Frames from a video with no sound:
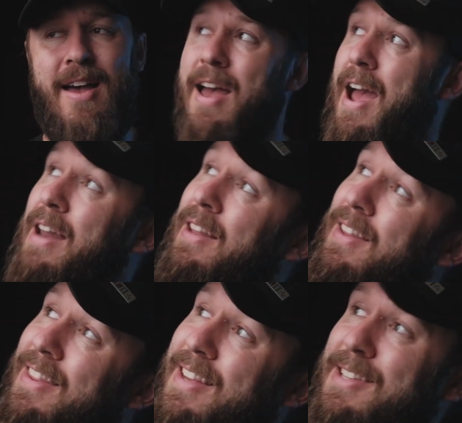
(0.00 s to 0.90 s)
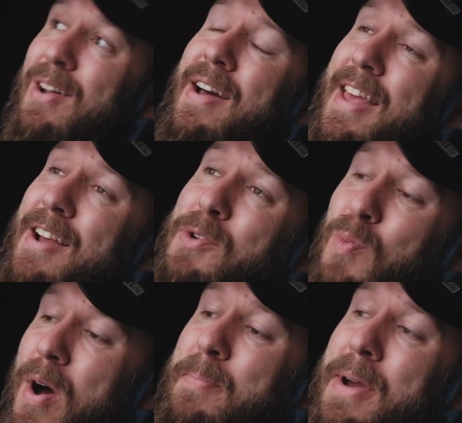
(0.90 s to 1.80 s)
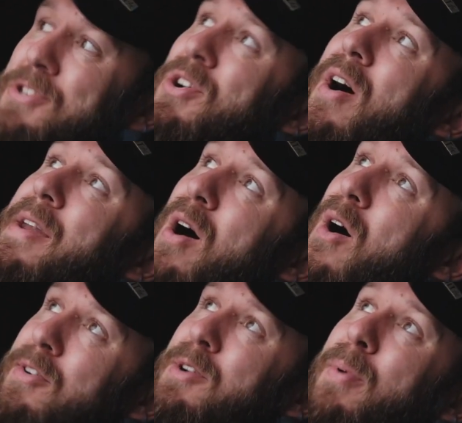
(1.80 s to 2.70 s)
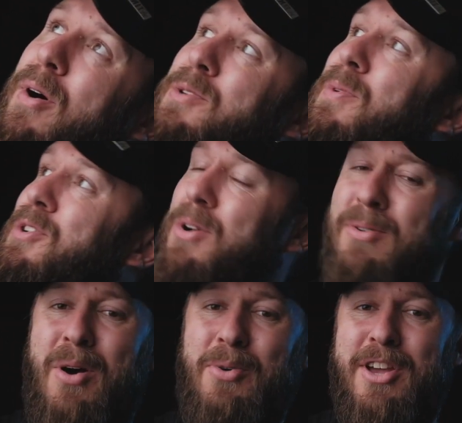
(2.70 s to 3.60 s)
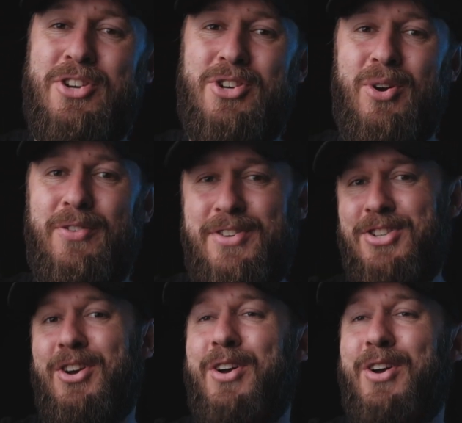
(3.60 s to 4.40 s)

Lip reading: And this light here is one big giant octobox, which I'll get a shot of to show